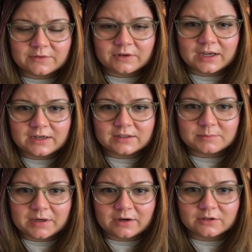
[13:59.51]
ever had his
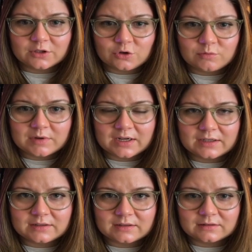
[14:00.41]
parents
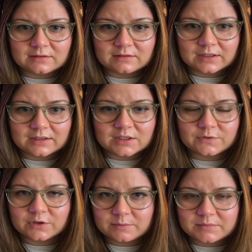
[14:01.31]
humanized like this
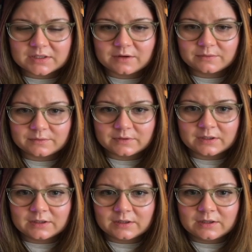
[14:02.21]
for himself,
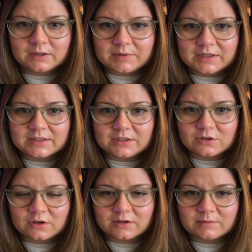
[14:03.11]
because he
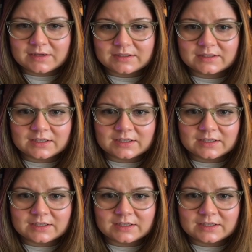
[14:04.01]
saw them as his